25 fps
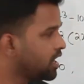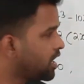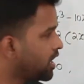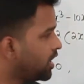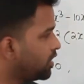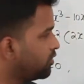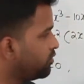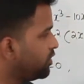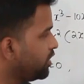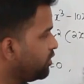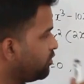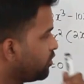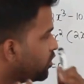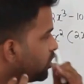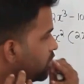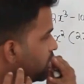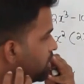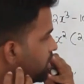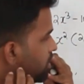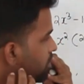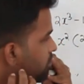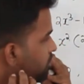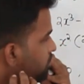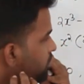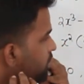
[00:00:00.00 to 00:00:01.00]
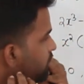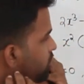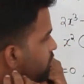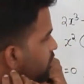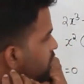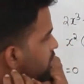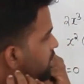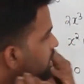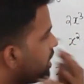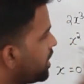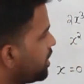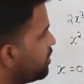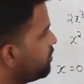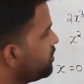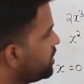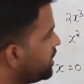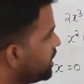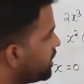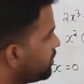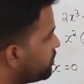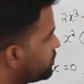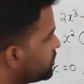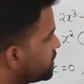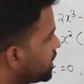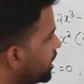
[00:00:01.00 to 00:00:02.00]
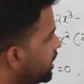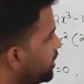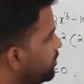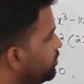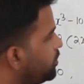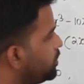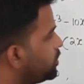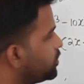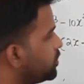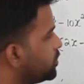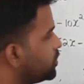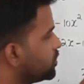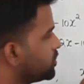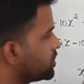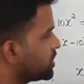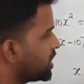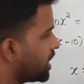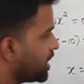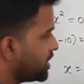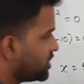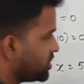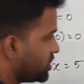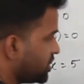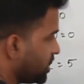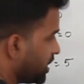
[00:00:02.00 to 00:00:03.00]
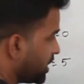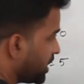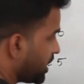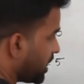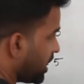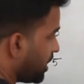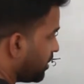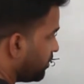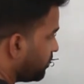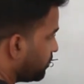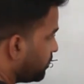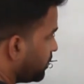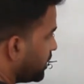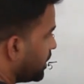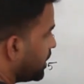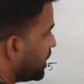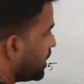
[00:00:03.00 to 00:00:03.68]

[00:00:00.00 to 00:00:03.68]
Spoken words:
and we won't have enough time to sketch the graph